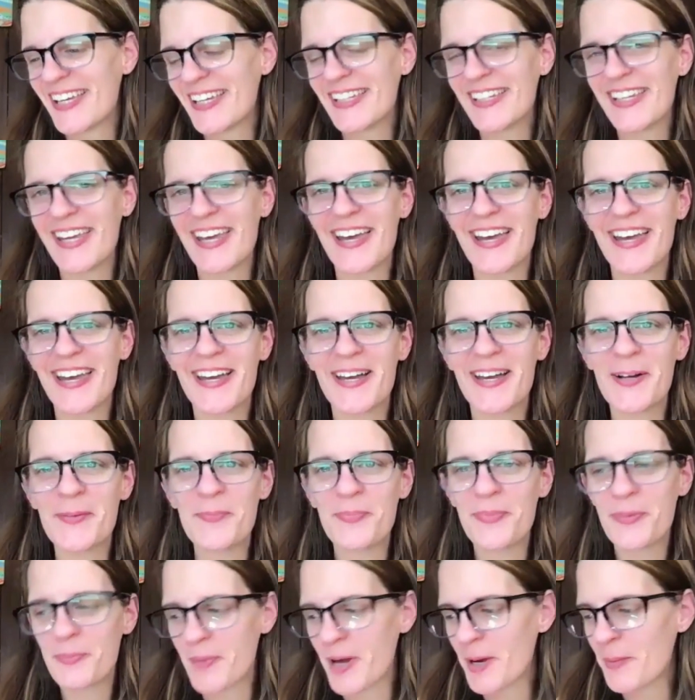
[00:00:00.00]

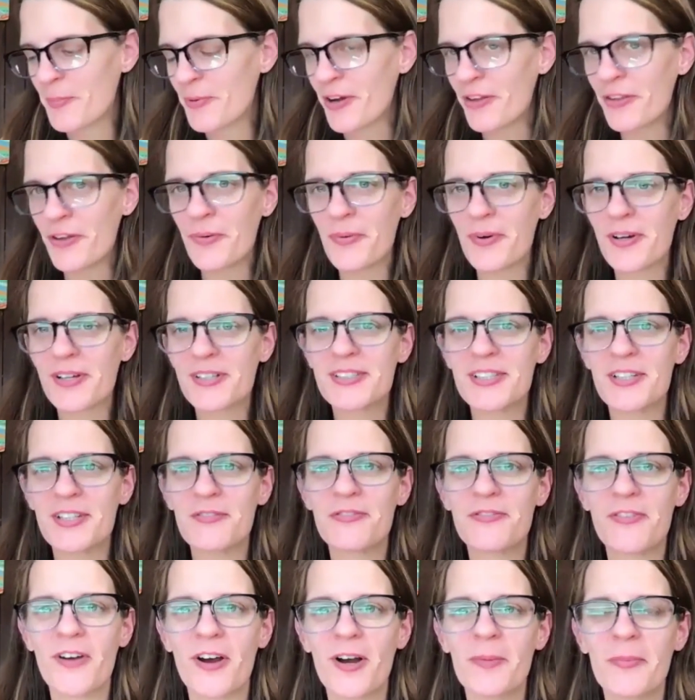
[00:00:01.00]
Yeah, my brother works in
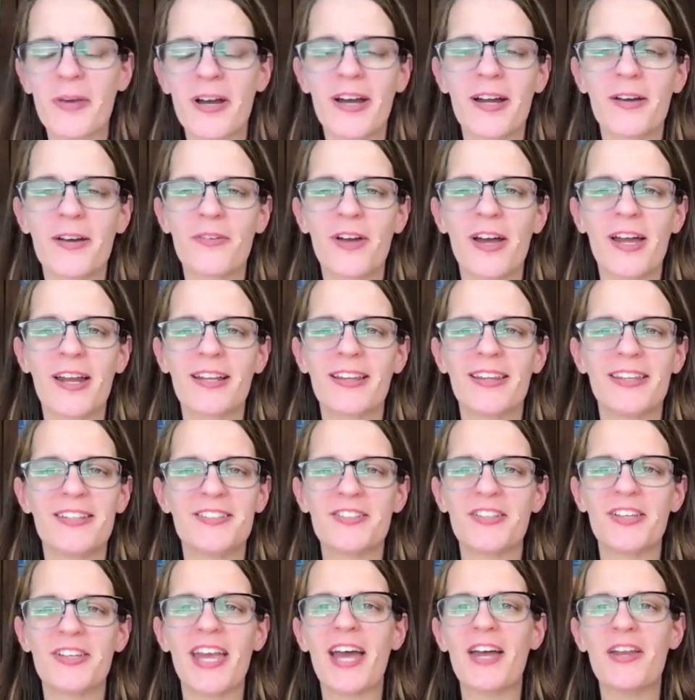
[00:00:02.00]
pharma, ironically.
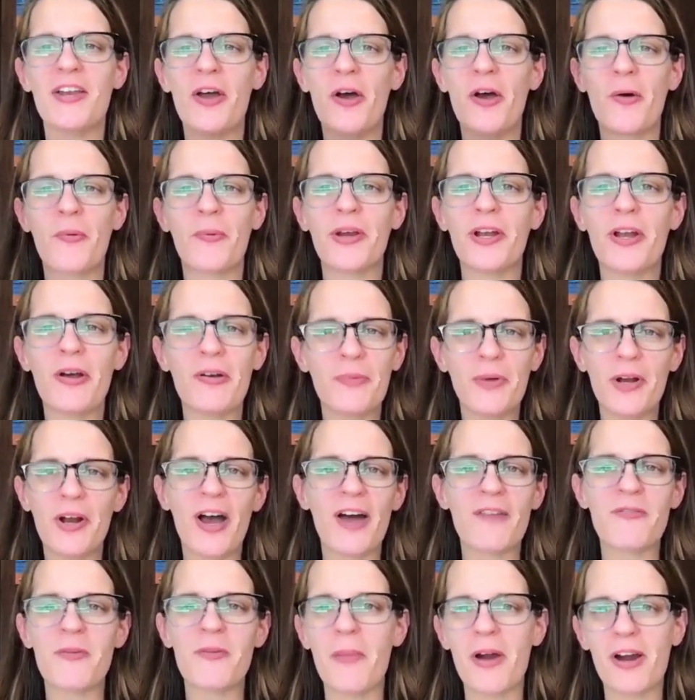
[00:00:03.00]
So yeah, no, we don't
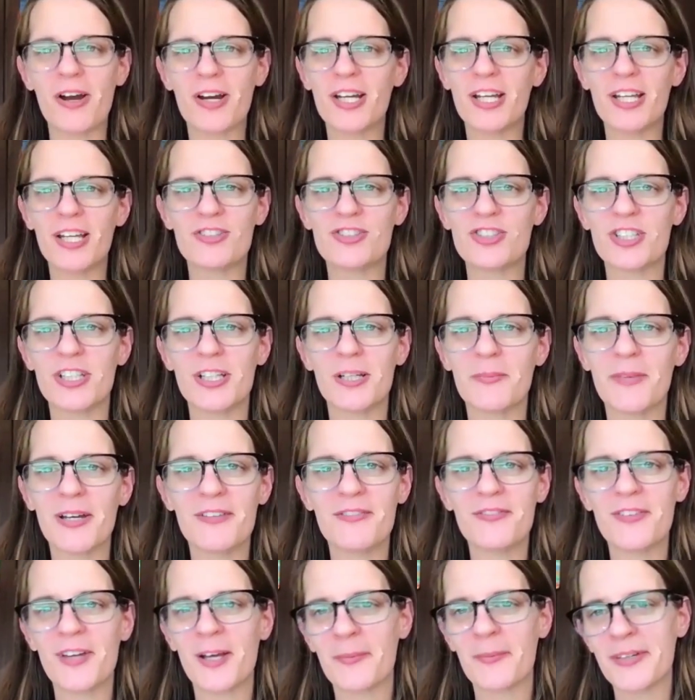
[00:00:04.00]
have a marketing gene in my
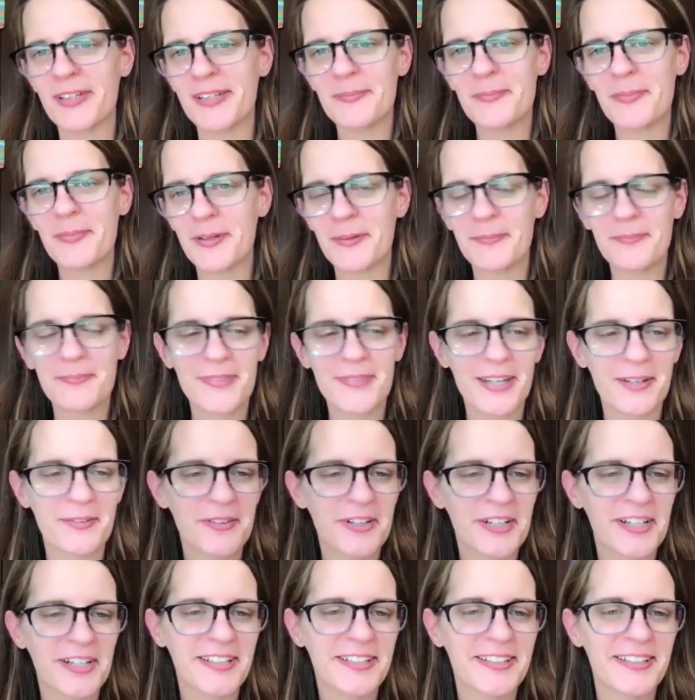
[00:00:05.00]
family, but
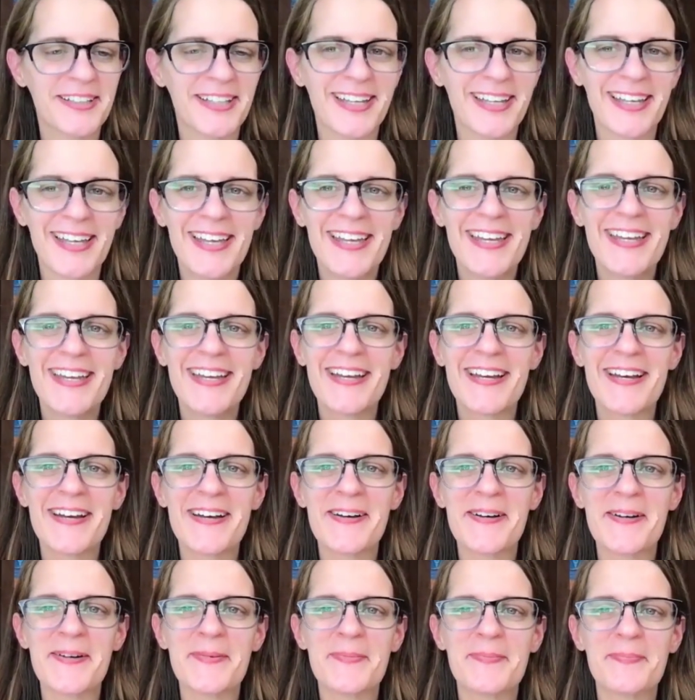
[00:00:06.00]
ironically.
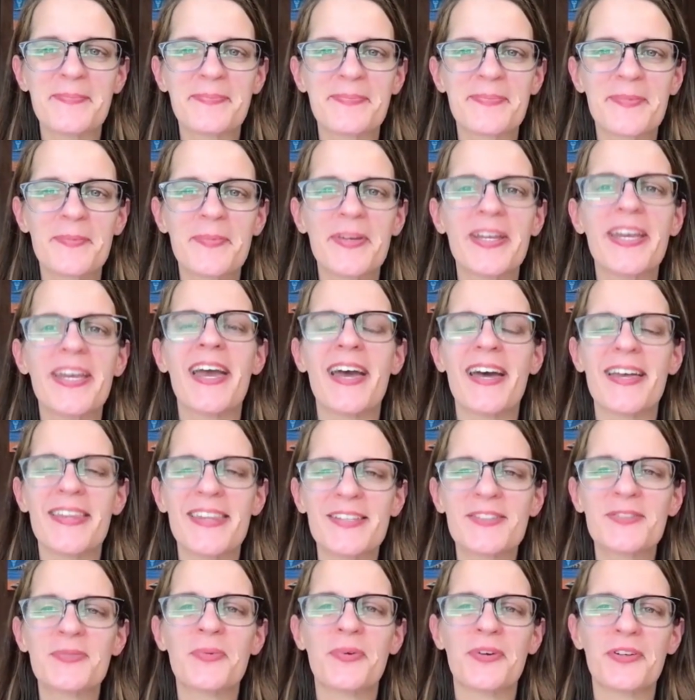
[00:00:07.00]
But yeah,
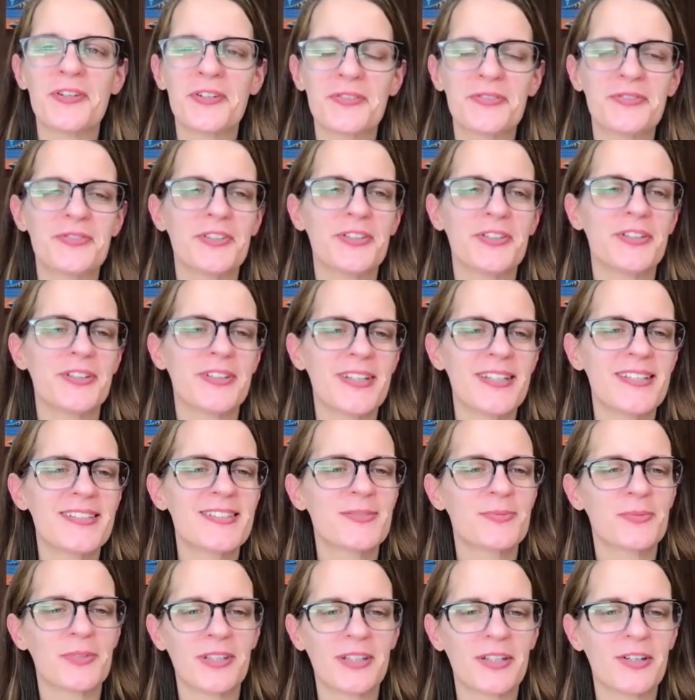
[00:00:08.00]
that's wonderful.
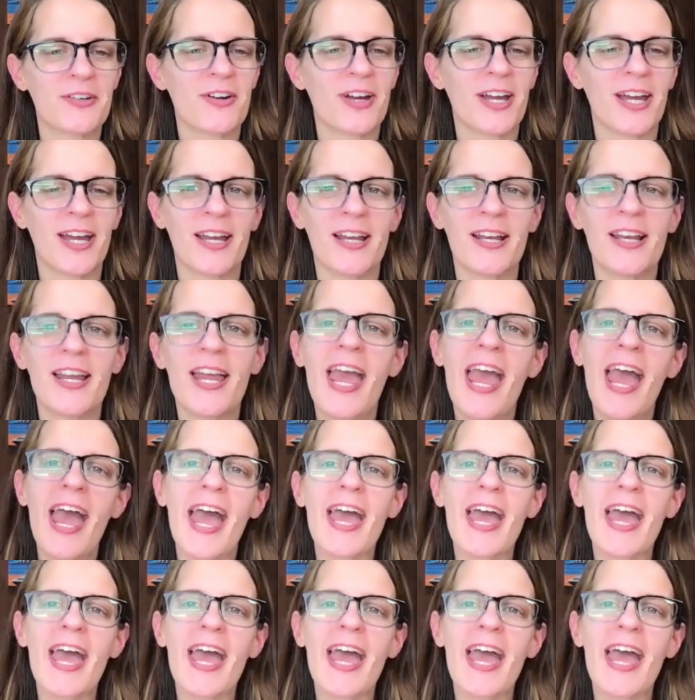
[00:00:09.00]
That's really great.